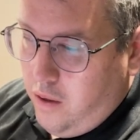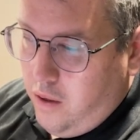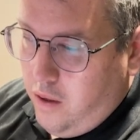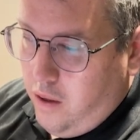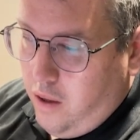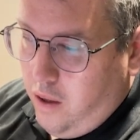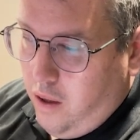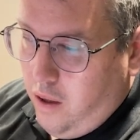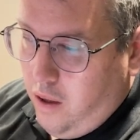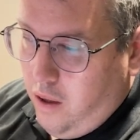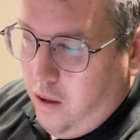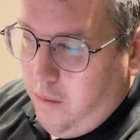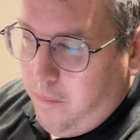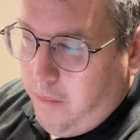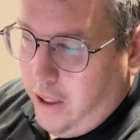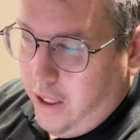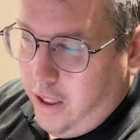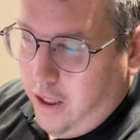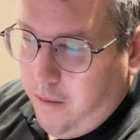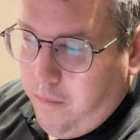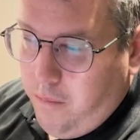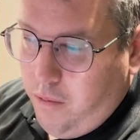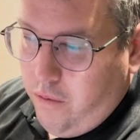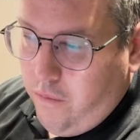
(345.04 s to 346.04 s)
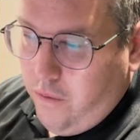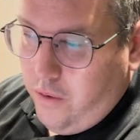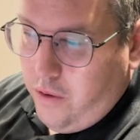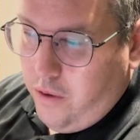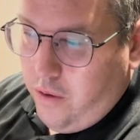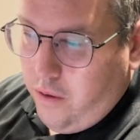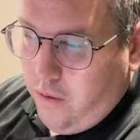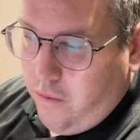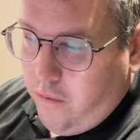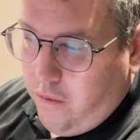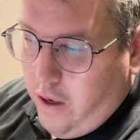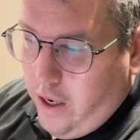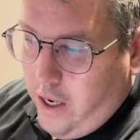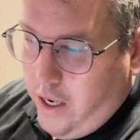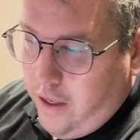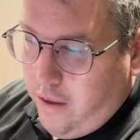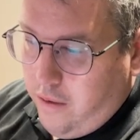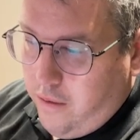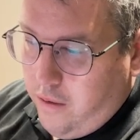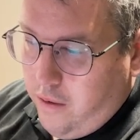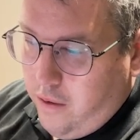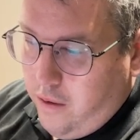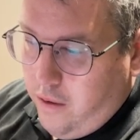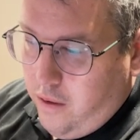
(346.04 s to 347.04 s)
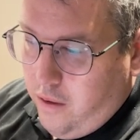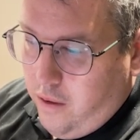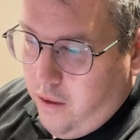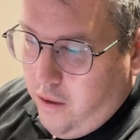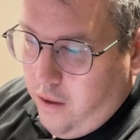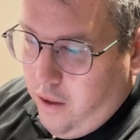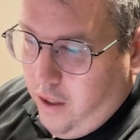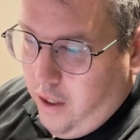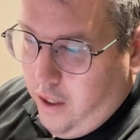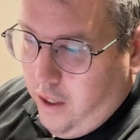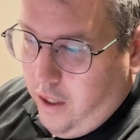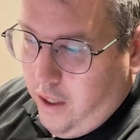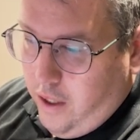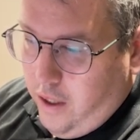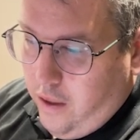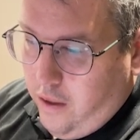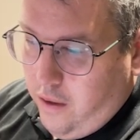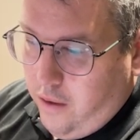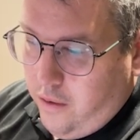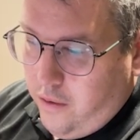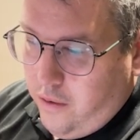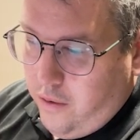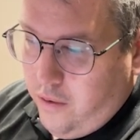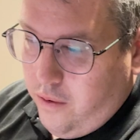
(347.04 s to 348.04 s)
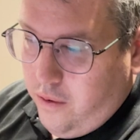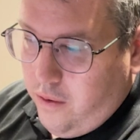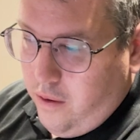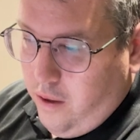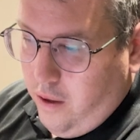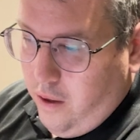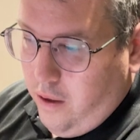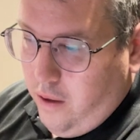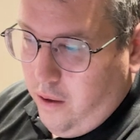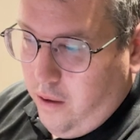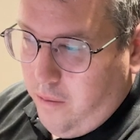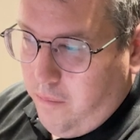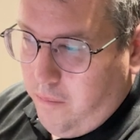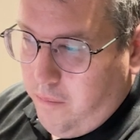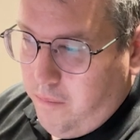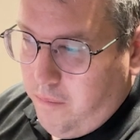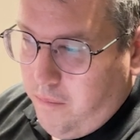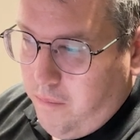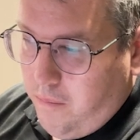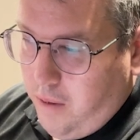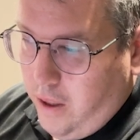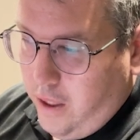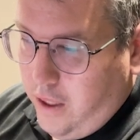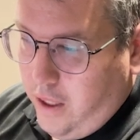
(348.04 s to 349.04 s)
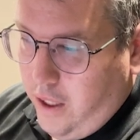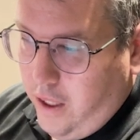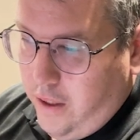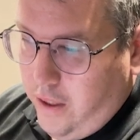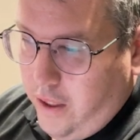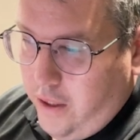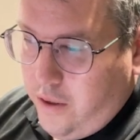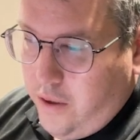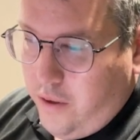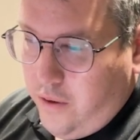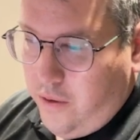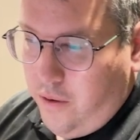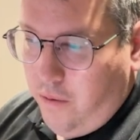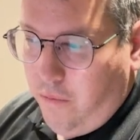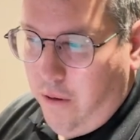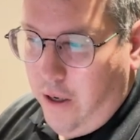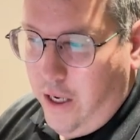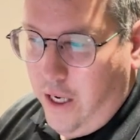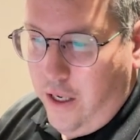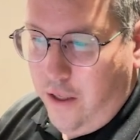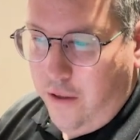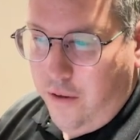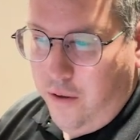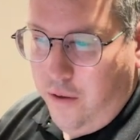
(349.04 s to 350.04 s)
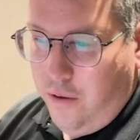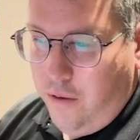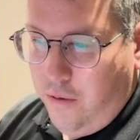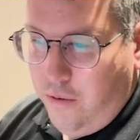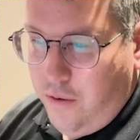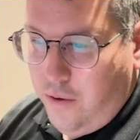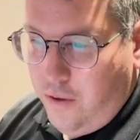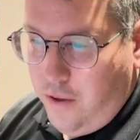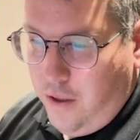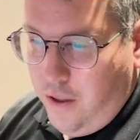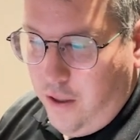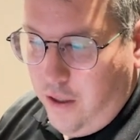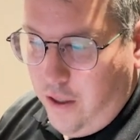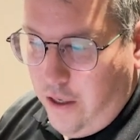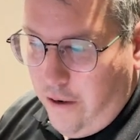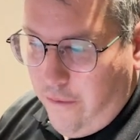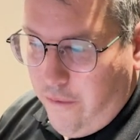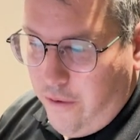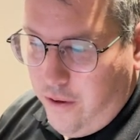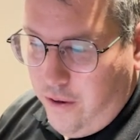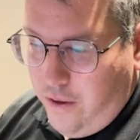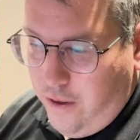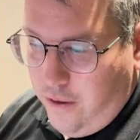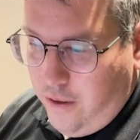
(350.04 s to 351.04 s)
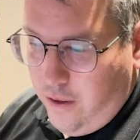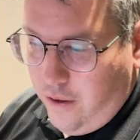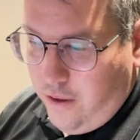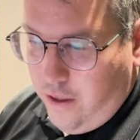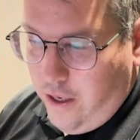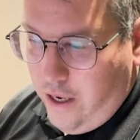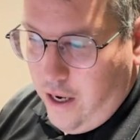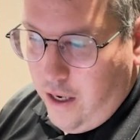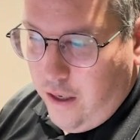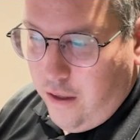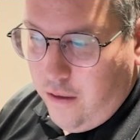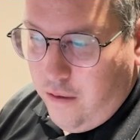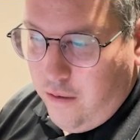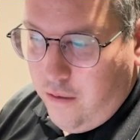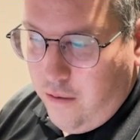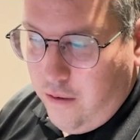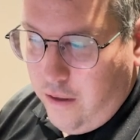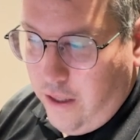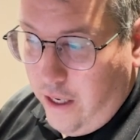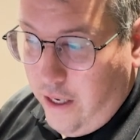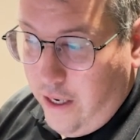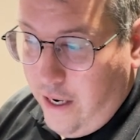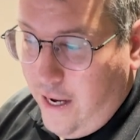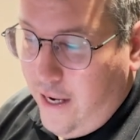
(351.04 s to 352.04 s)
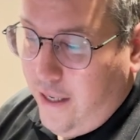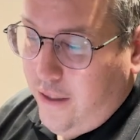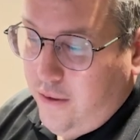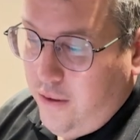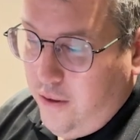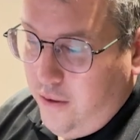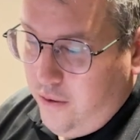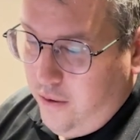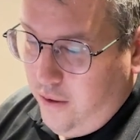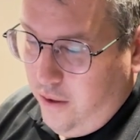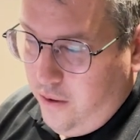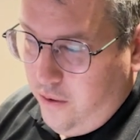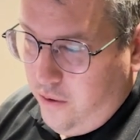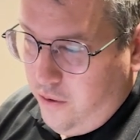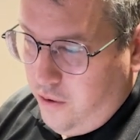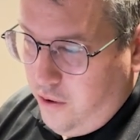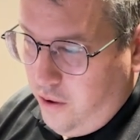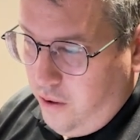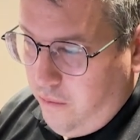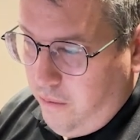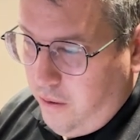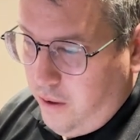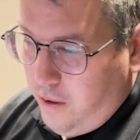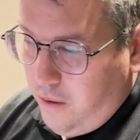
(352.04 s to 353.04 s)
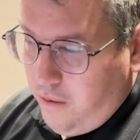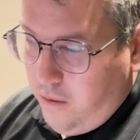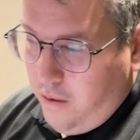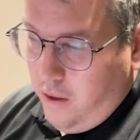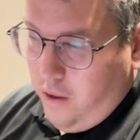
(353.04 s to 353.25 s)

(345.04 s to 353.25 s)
Um, I can move it to the right. And um, again, that's just a way to see everything that that, that axis is doing.